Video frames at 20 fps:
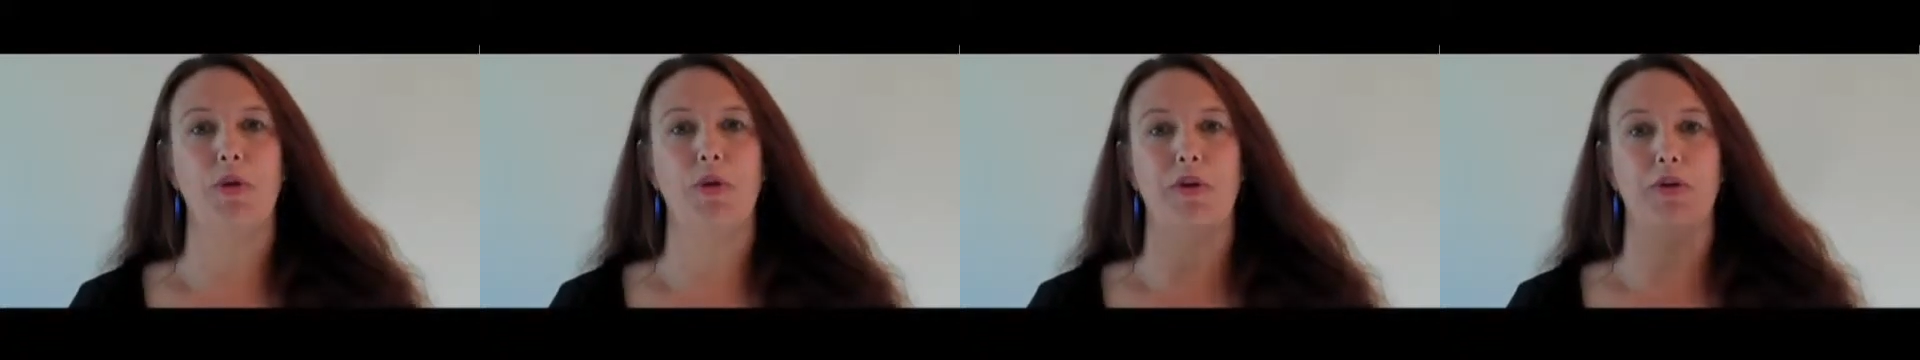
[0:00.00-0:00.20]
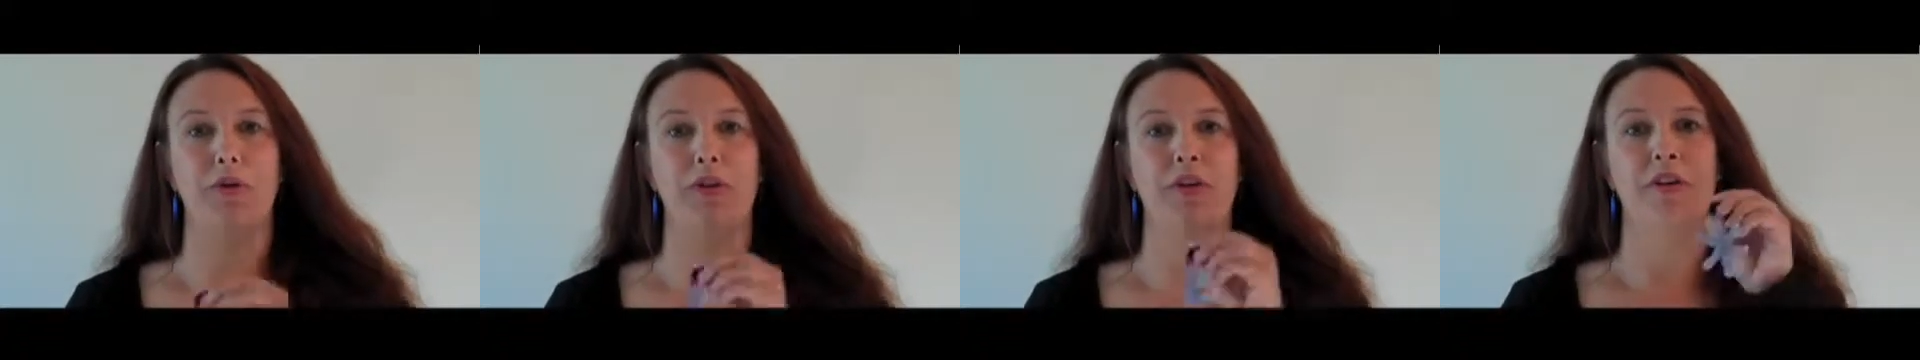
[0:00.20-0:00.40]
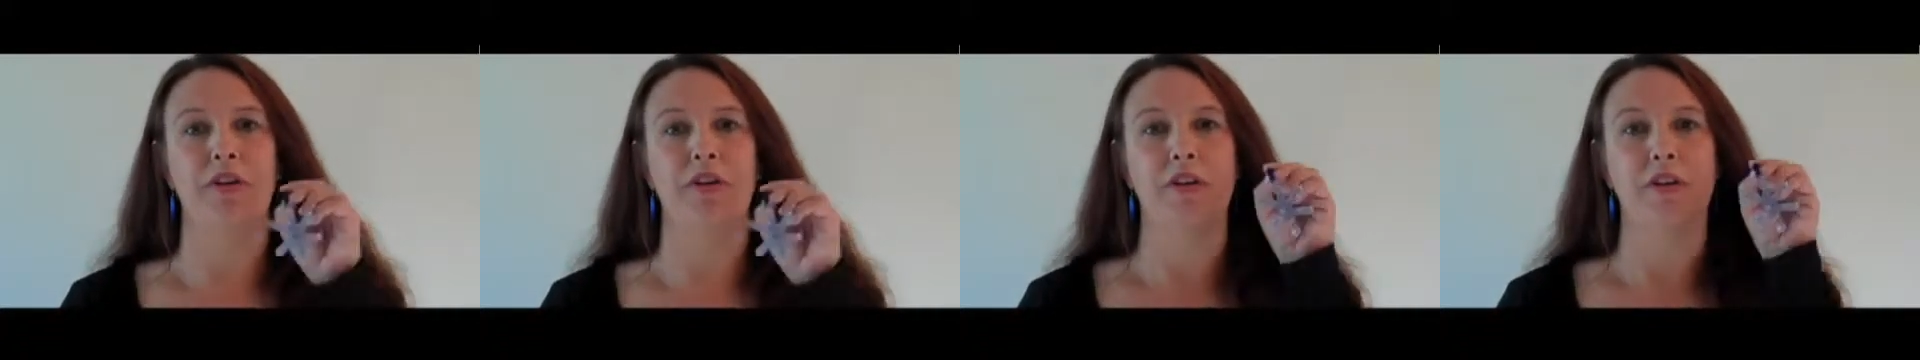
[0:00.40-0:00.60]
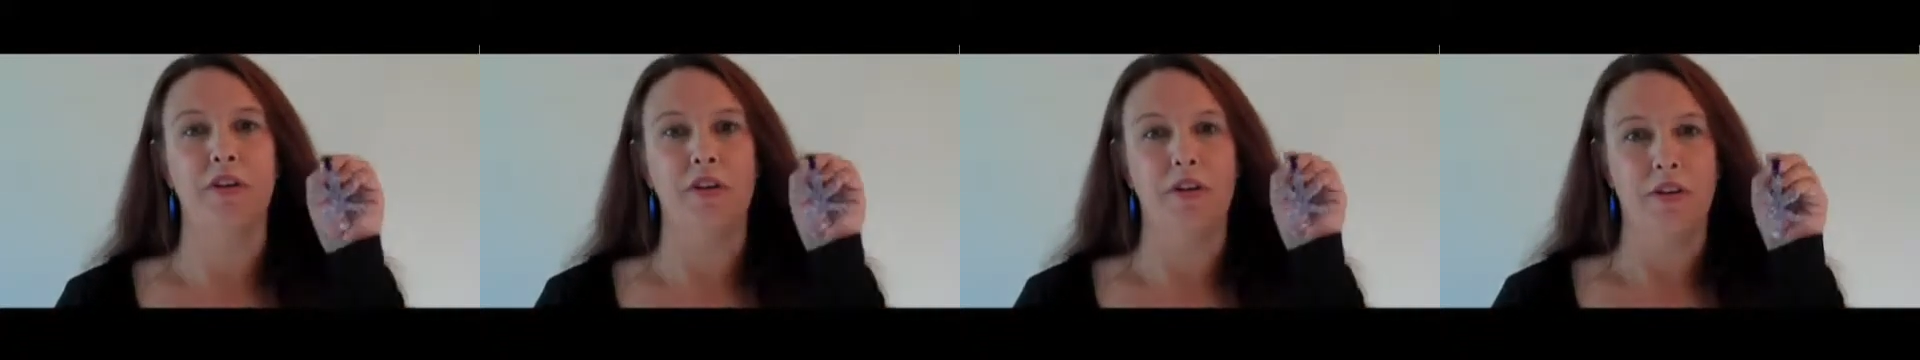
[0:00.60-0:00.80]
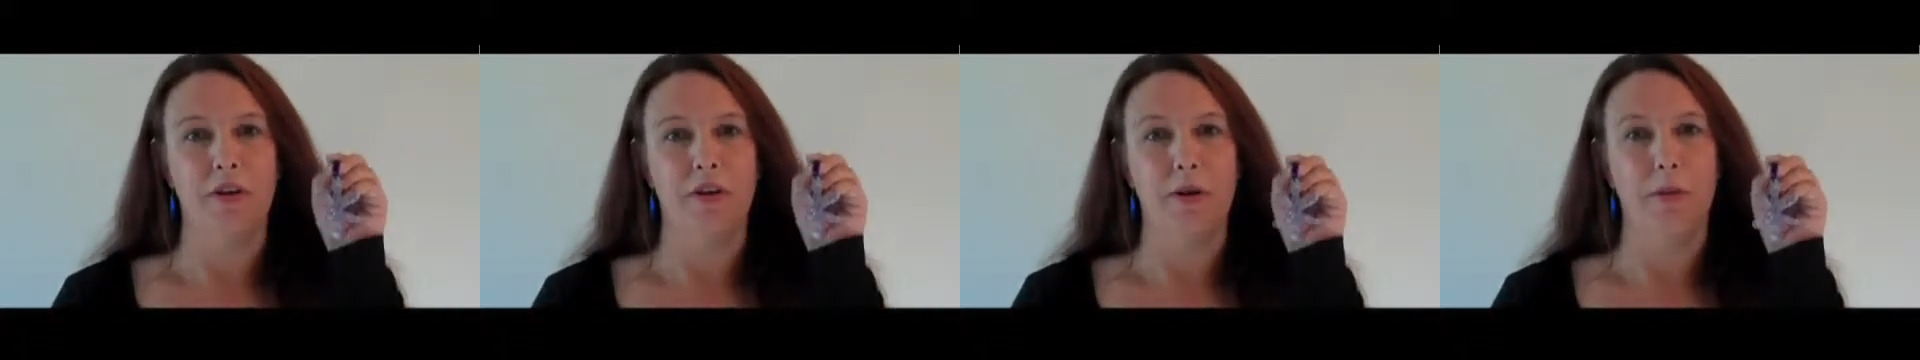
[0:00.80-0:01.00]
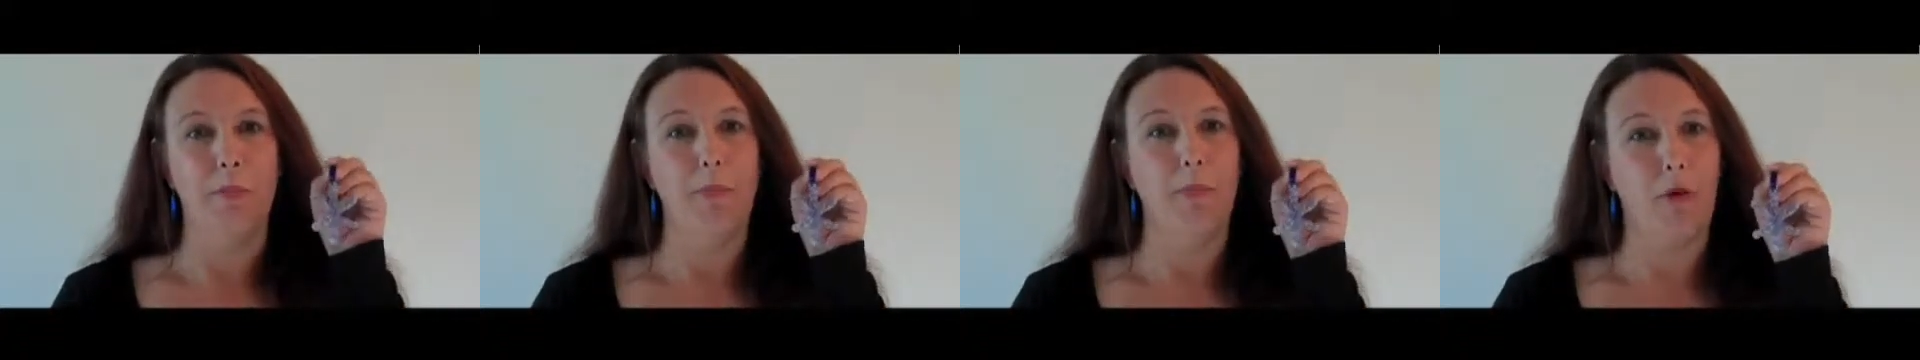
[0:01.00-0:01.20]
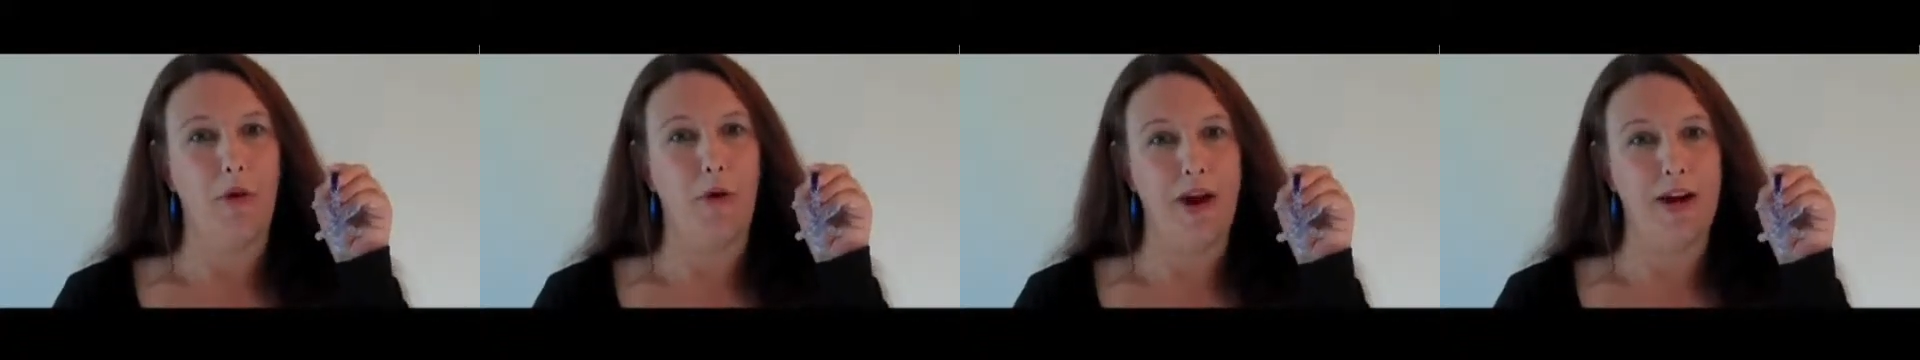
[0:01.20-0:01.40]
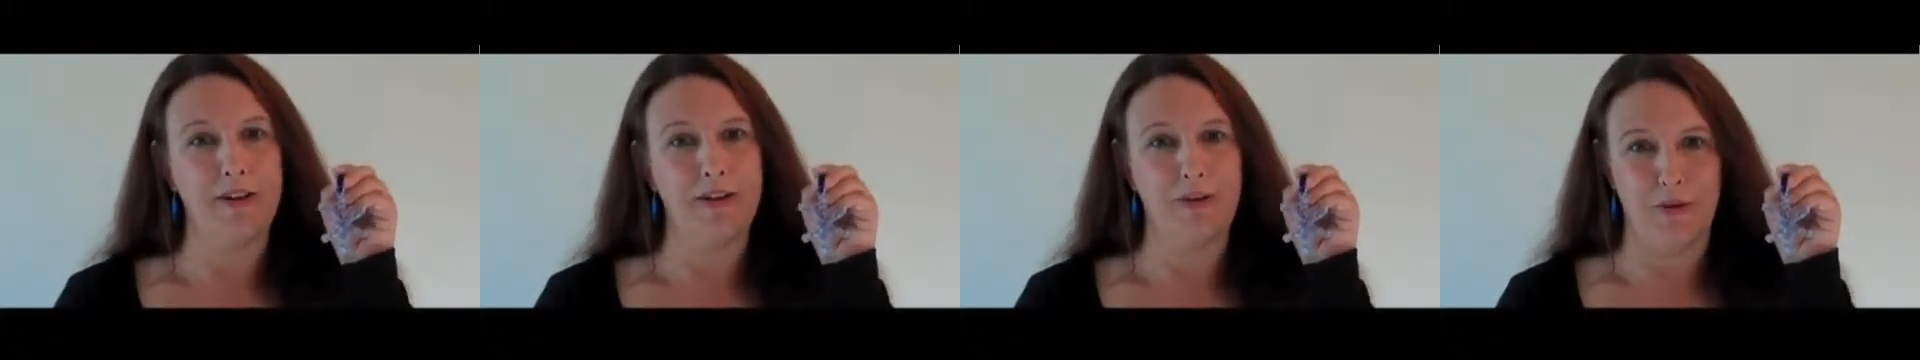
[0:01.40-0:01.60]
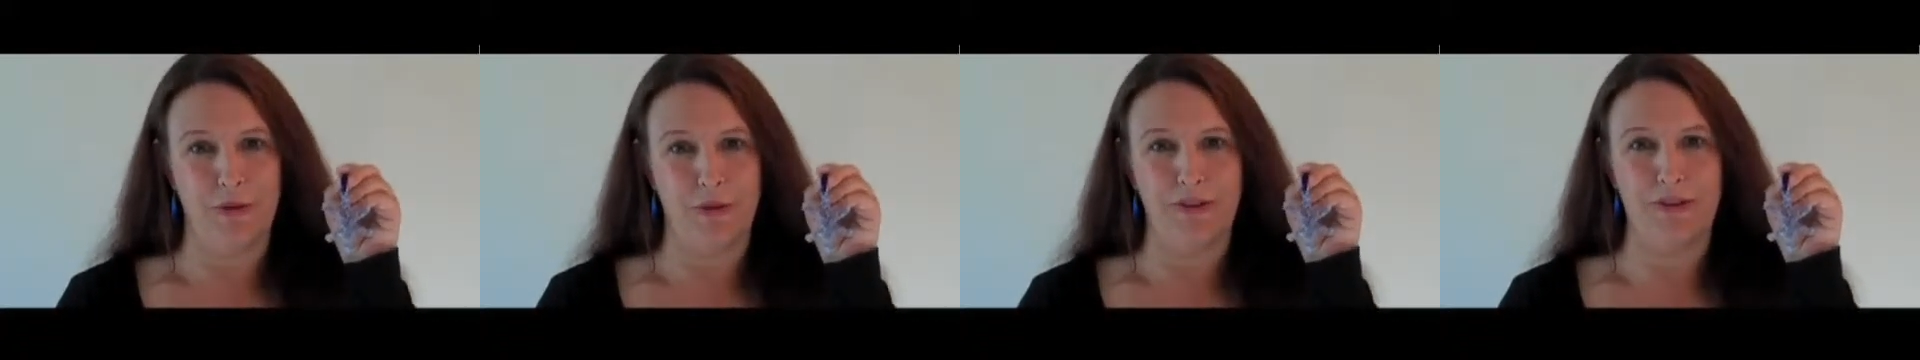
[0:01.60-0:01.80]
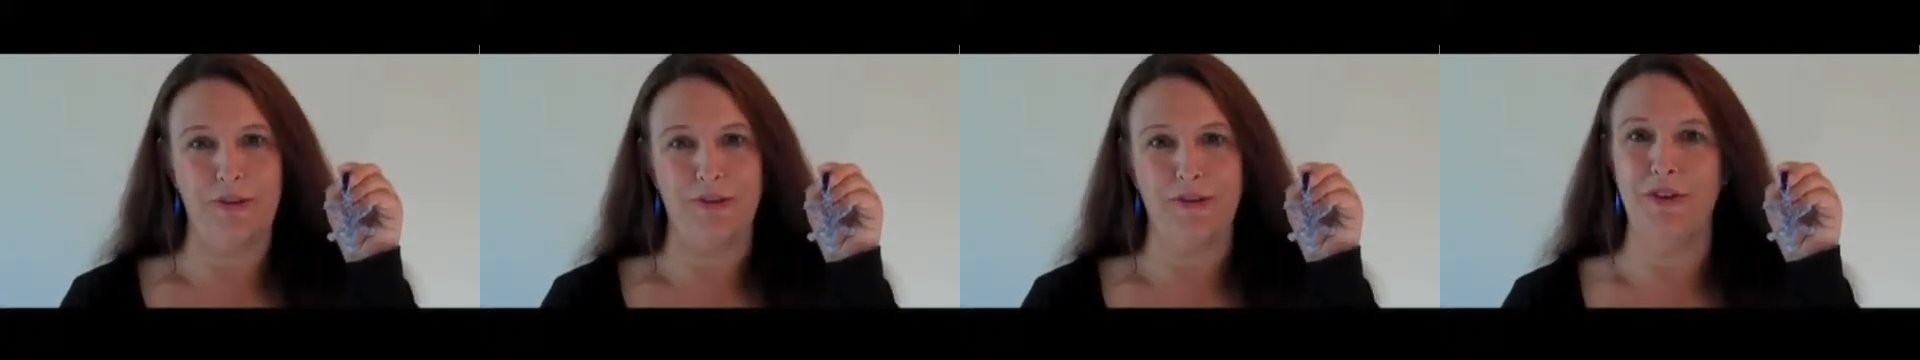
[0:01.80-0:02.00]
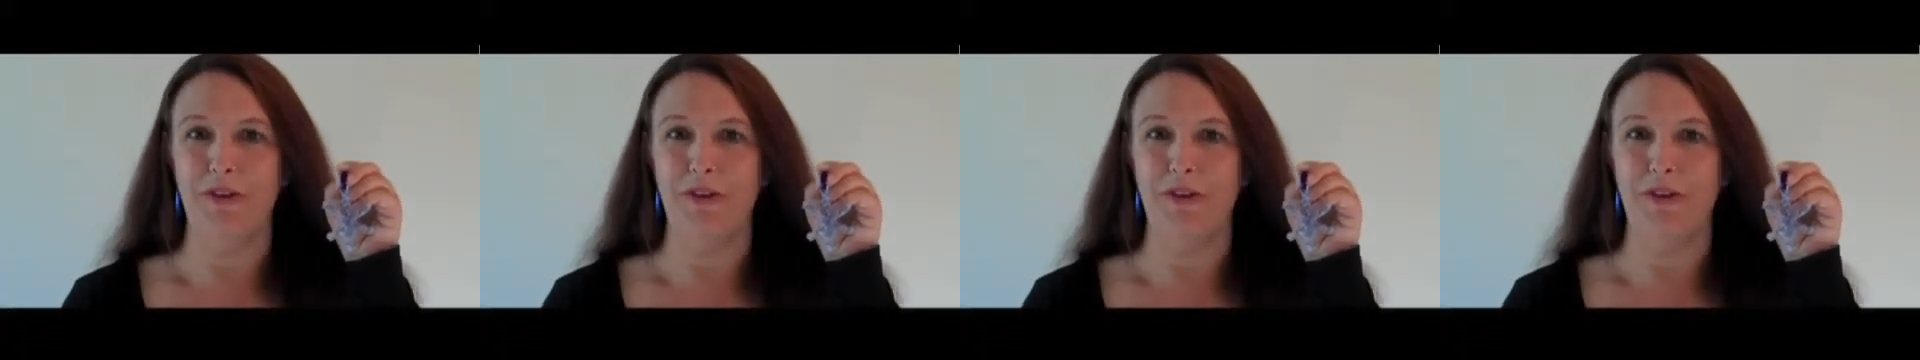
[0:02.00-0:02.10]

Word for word: own borax crystal